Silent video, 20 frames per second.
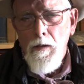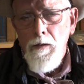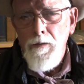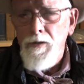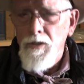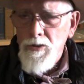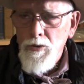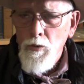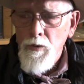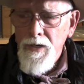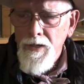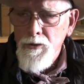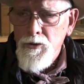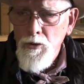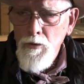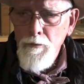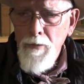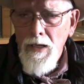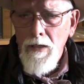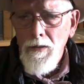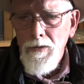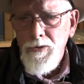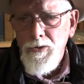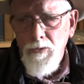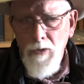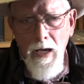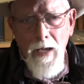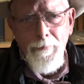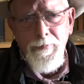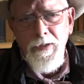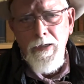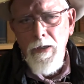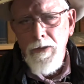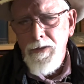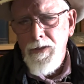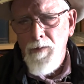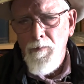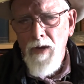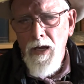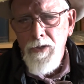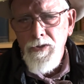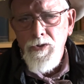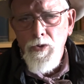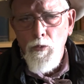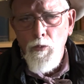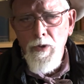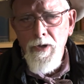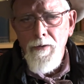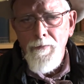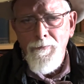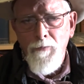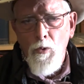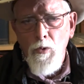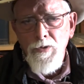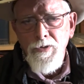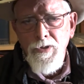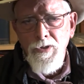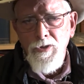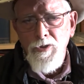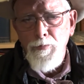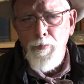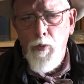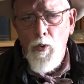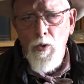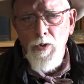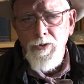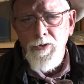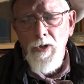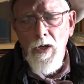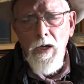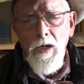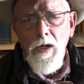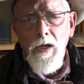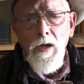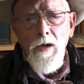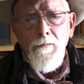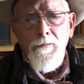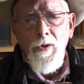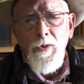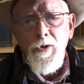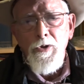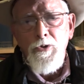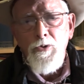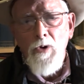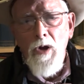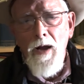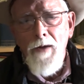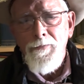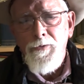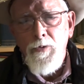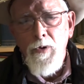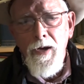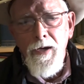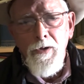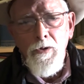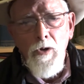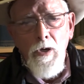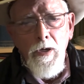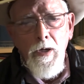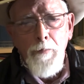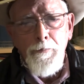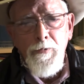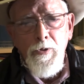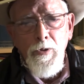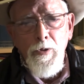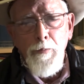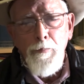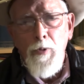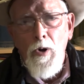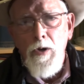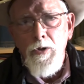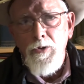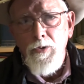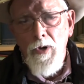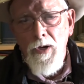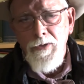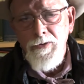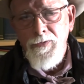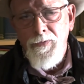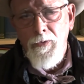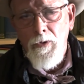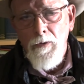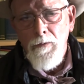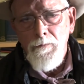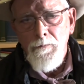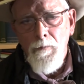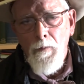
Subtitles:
This one had 2 metal straps customized to reinforce the supports for the drivetrain hookup to the bar transfer.